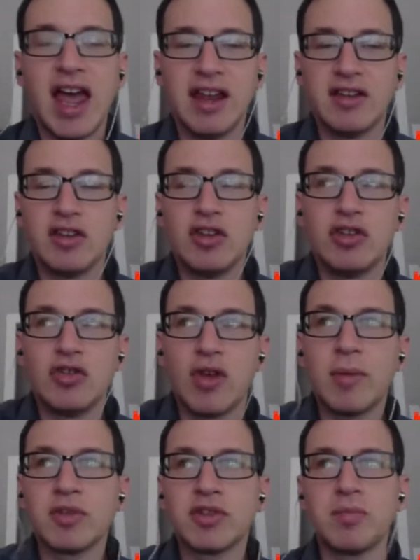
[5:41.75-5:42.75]
and
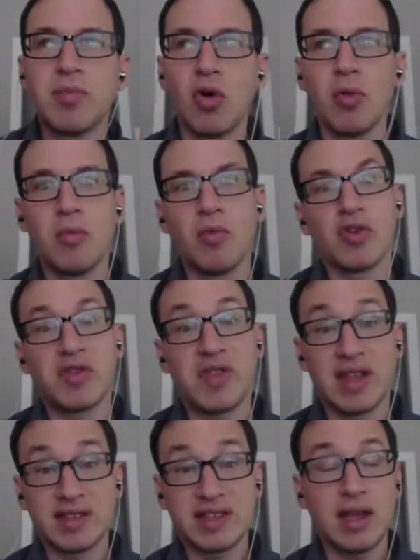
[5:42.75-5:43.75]
you're able to pull more
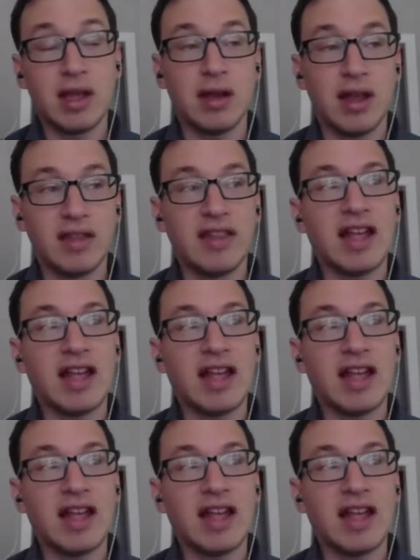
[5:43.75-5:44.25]
things in.